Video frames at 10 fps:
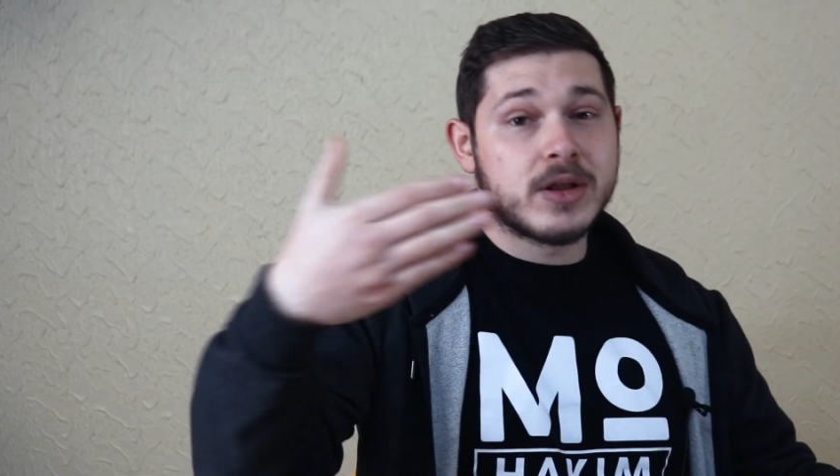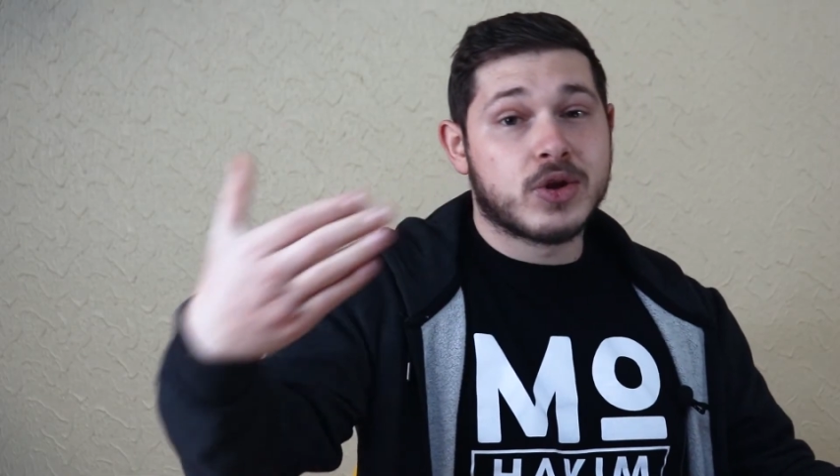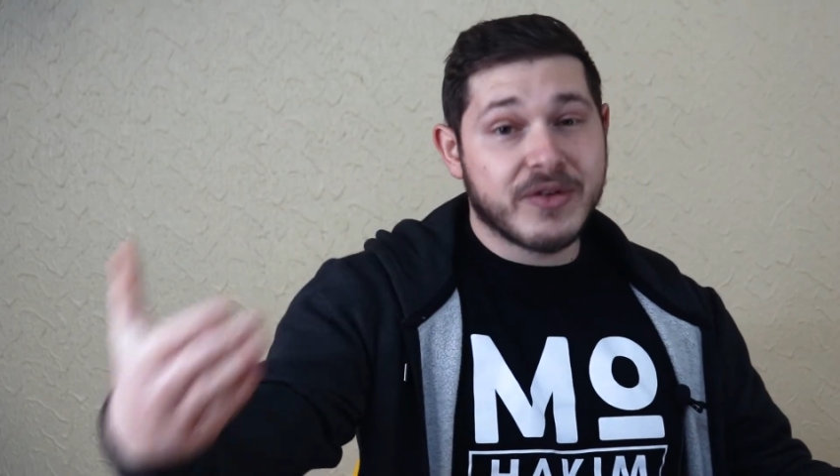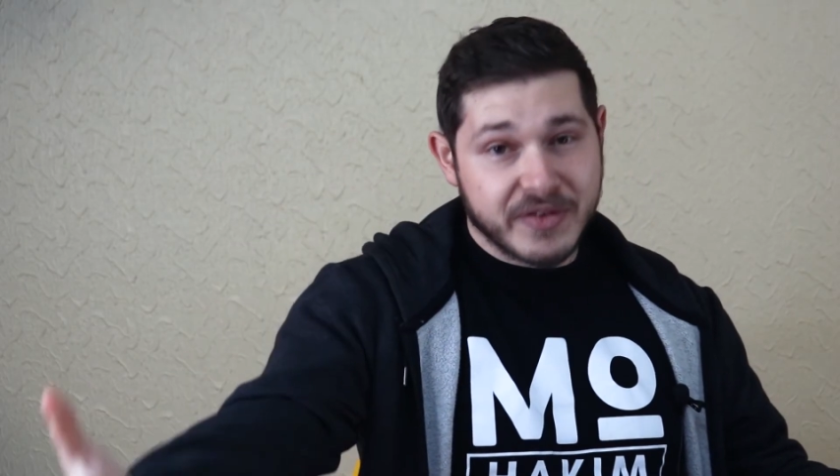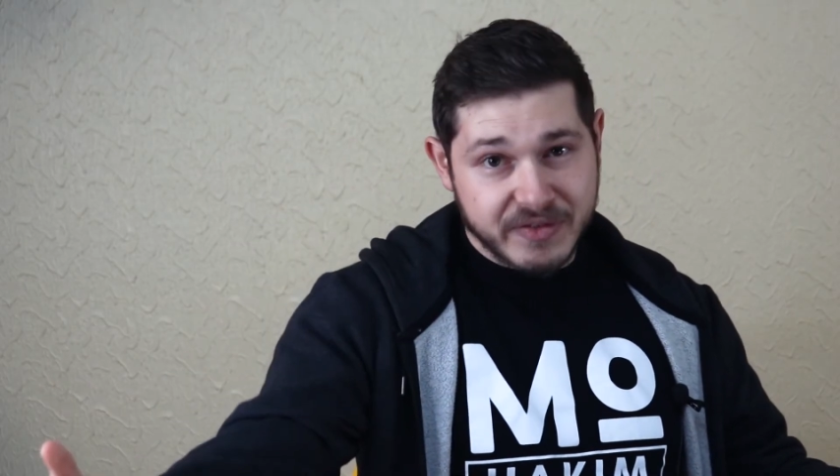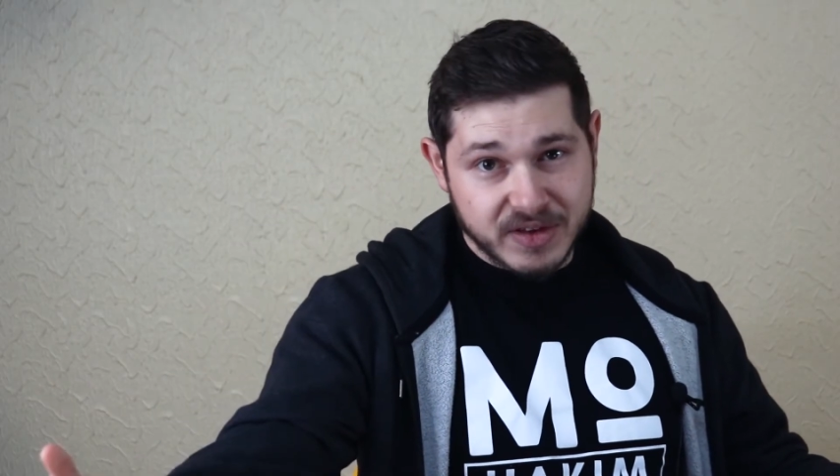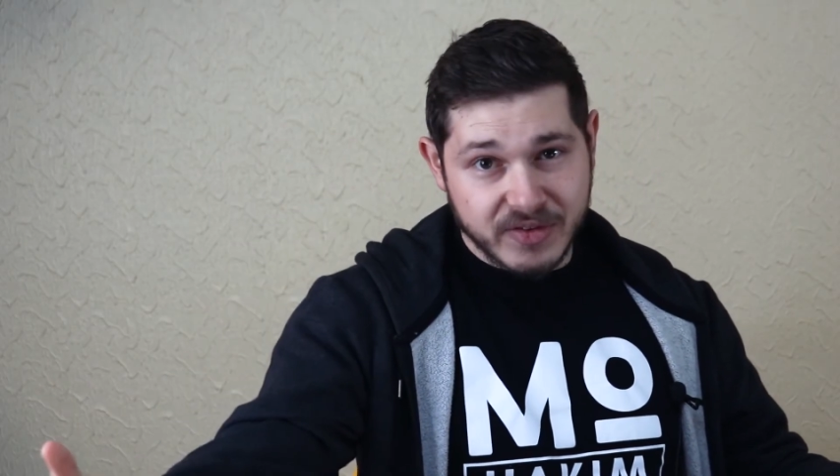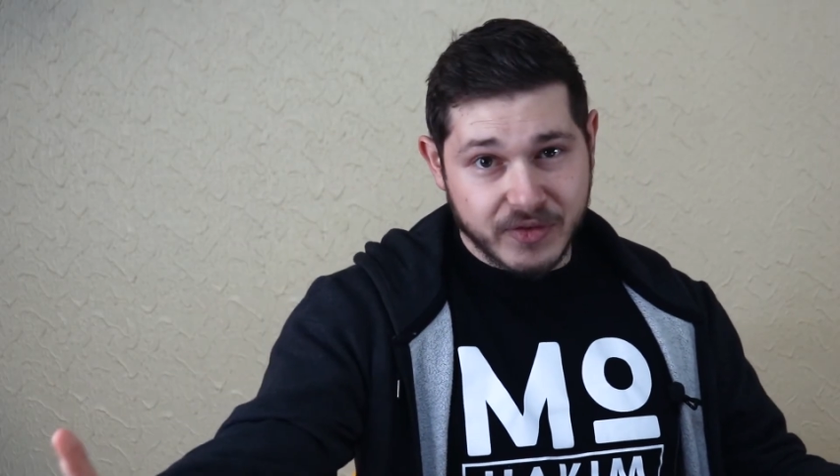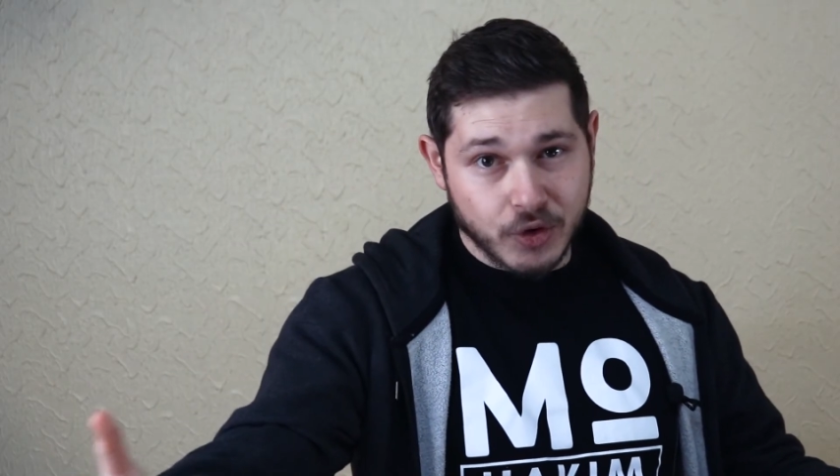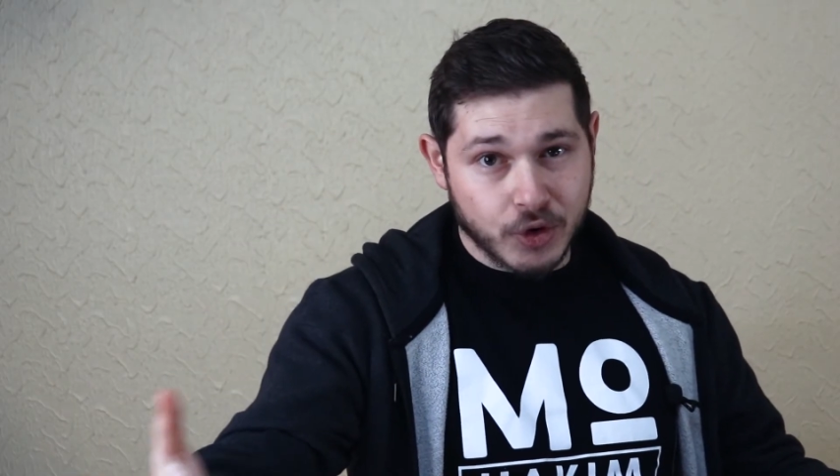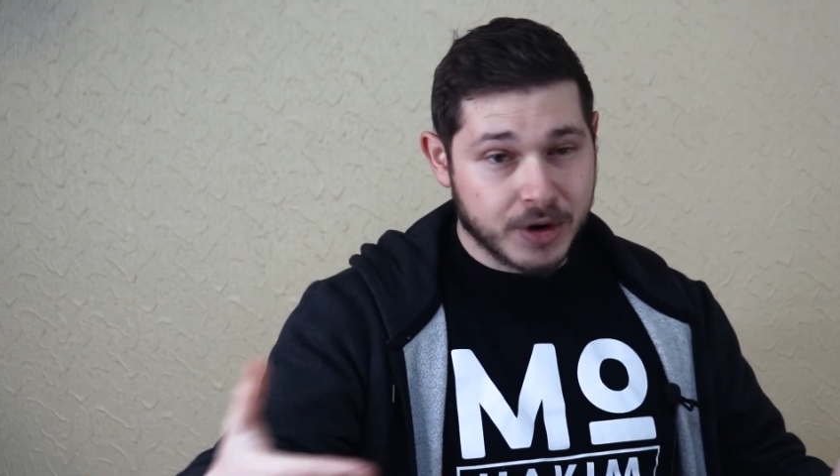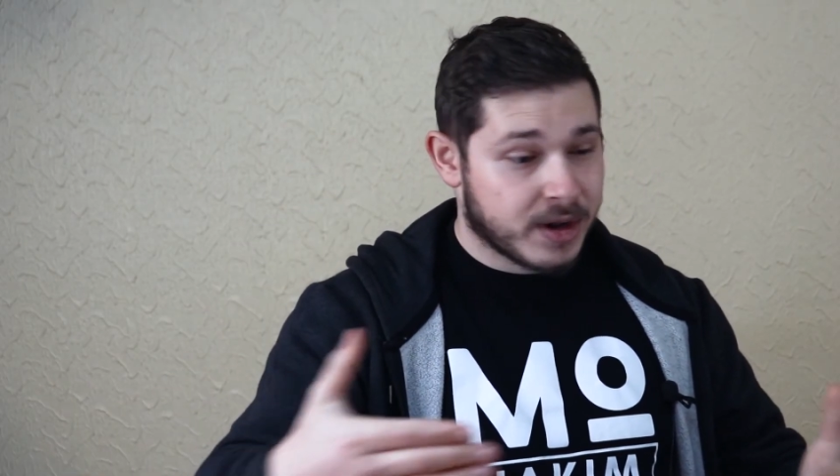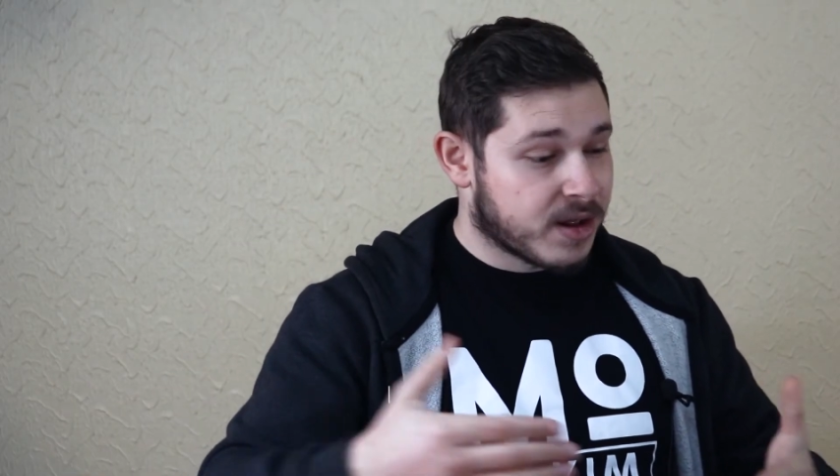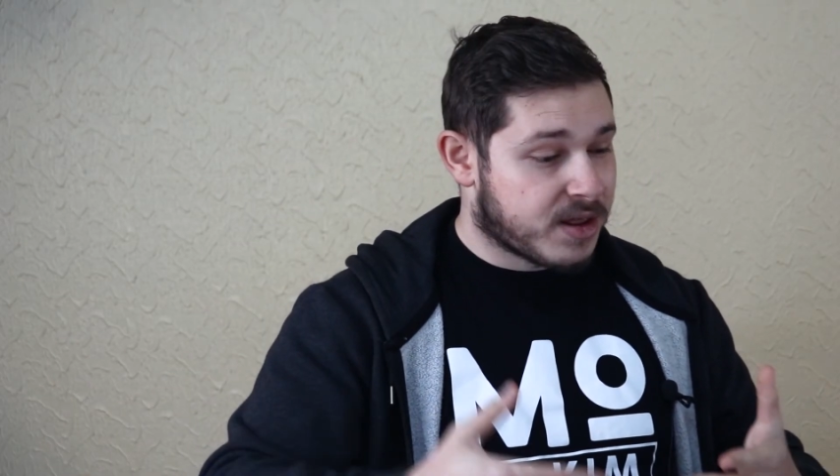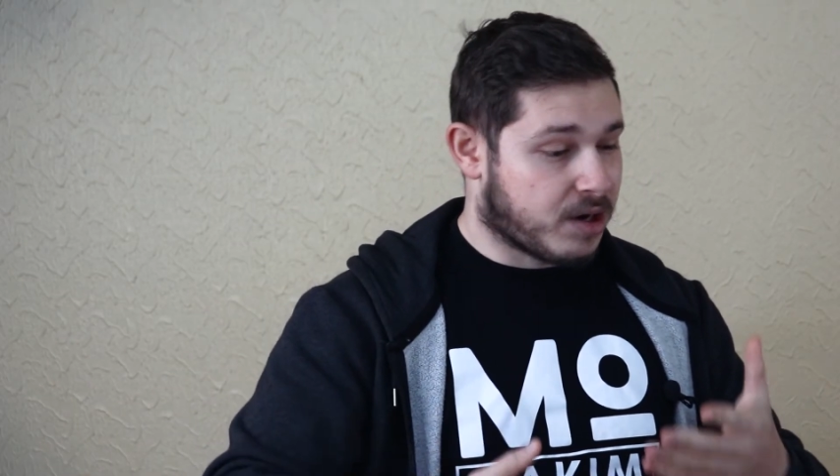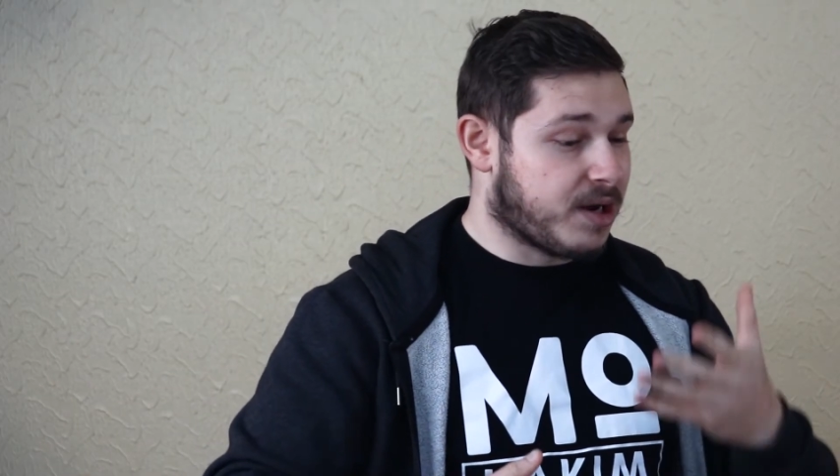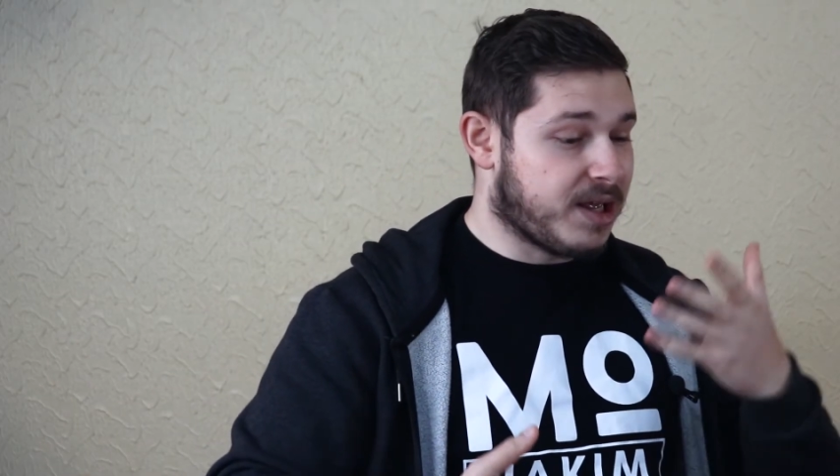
to 54. They are